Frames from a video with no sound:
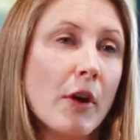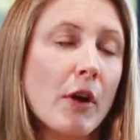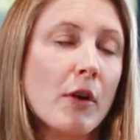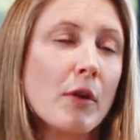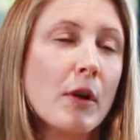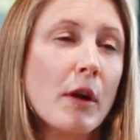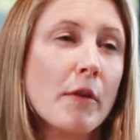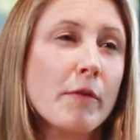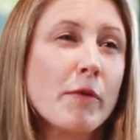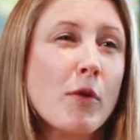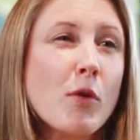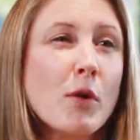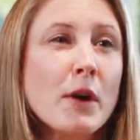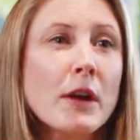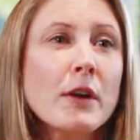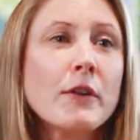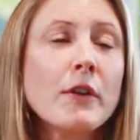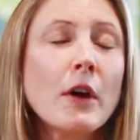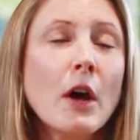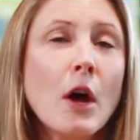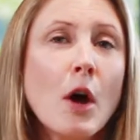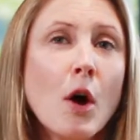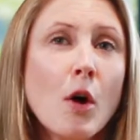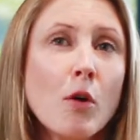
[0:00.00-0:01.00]
avoid
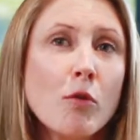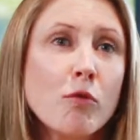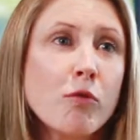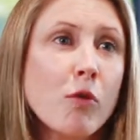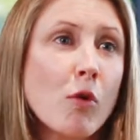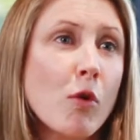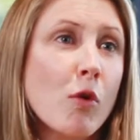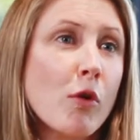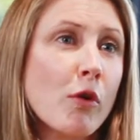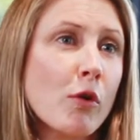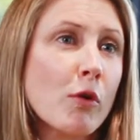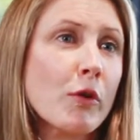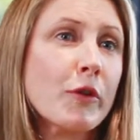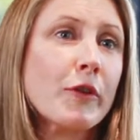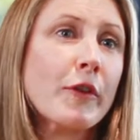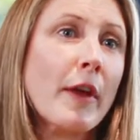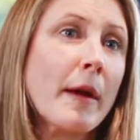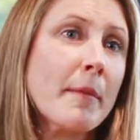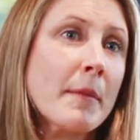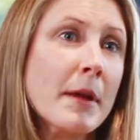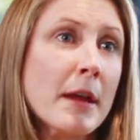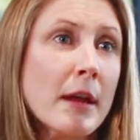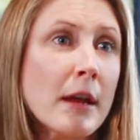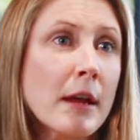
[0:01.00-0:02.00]
raw or
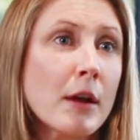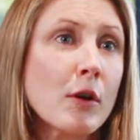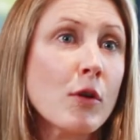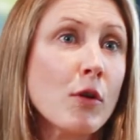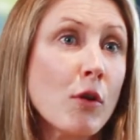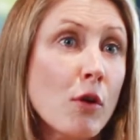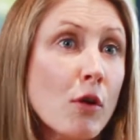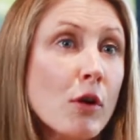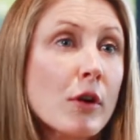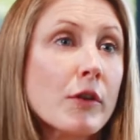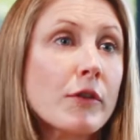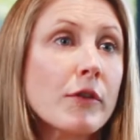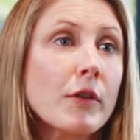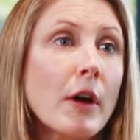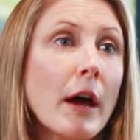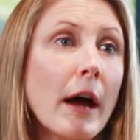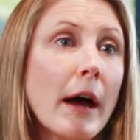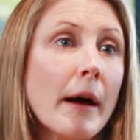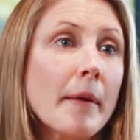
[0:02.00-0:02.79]
semi-cooked